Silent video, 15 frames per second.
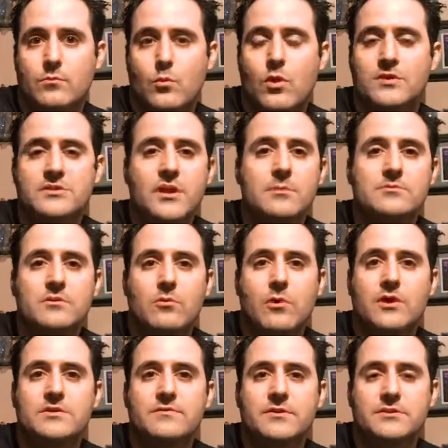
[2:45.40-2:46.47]
worst comes to
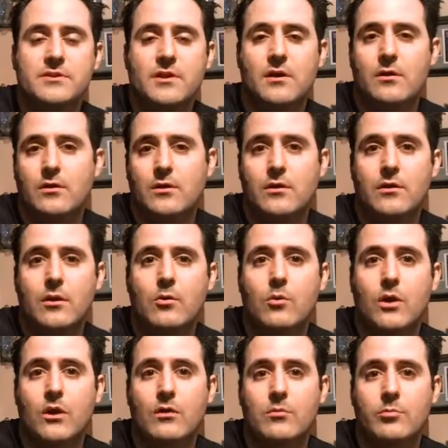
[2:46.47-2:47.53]
worst, if it's not good, oh
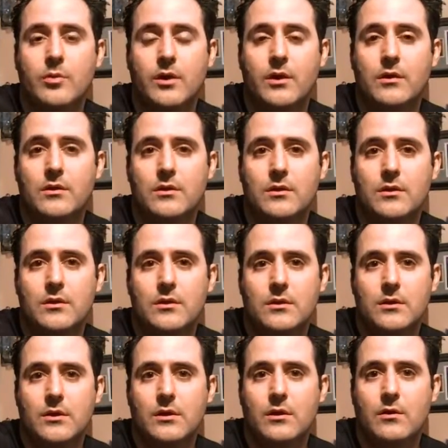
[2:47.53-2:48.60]
well. But,
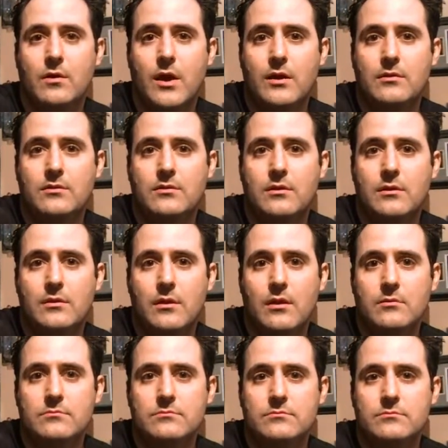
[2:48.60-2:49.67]
you know,
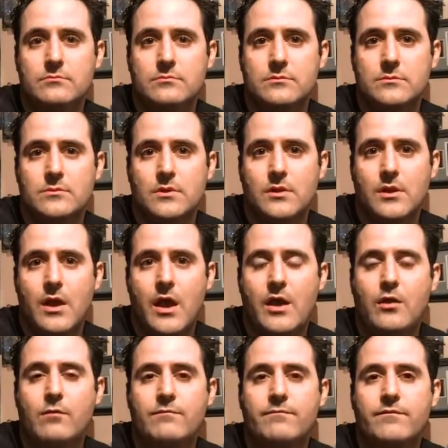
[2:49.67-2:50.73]
I
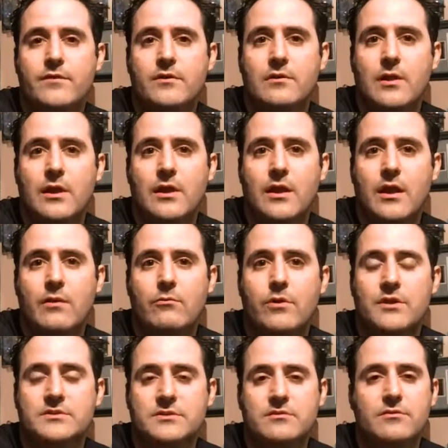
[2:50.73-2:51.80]
don't feel like I
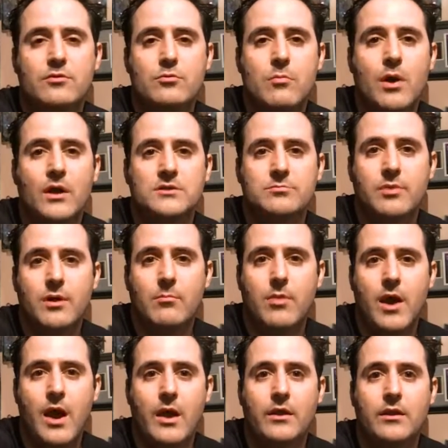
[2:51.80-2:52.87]
risk too much by
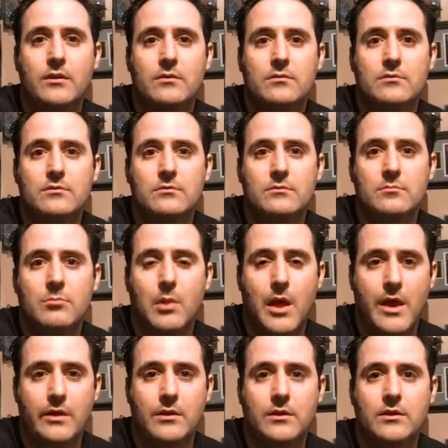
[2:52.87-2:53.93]
buying it
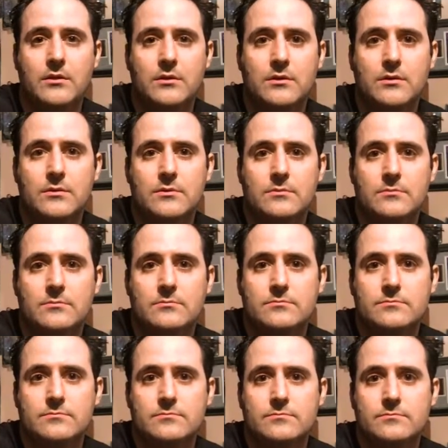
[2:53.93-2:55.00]
blindly.
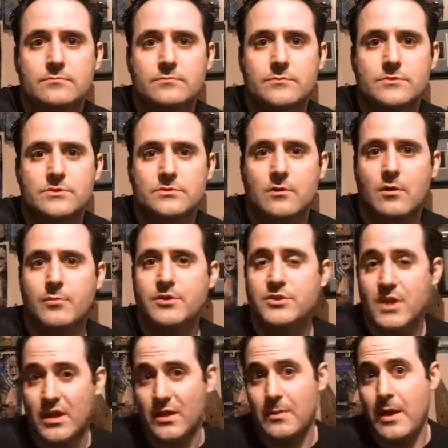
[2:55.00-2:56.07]
So I'll be
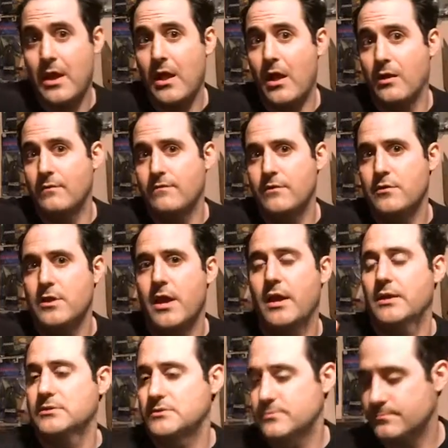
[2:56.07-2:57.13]
checking that out in a few
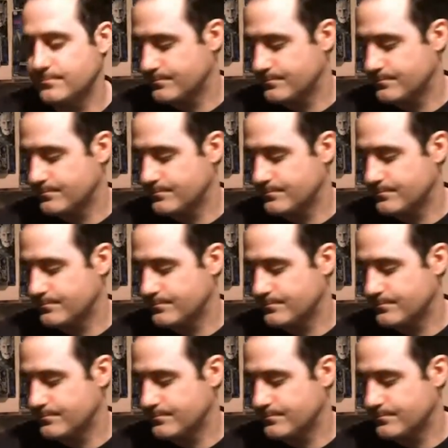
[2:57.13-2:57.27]
days.